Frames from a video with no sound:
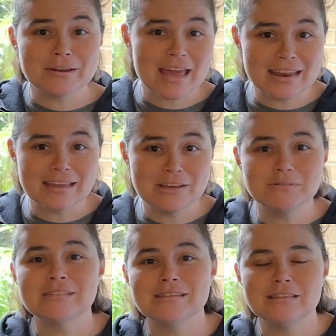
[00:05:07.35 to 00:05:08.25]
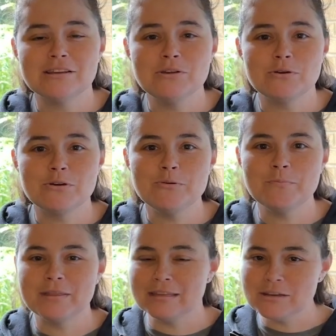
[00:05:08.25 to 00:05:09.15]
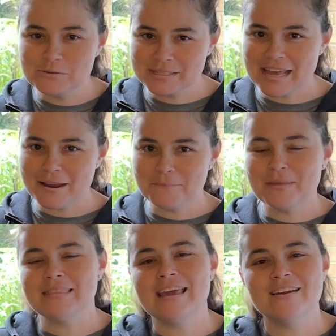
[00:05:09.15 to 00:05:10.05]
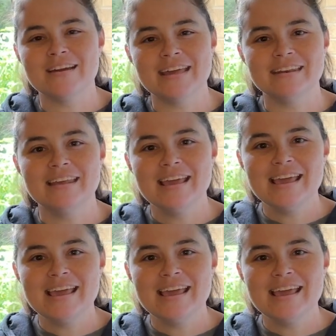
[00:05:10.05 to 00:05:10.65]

getting used to the new coop and the new setup that they are in.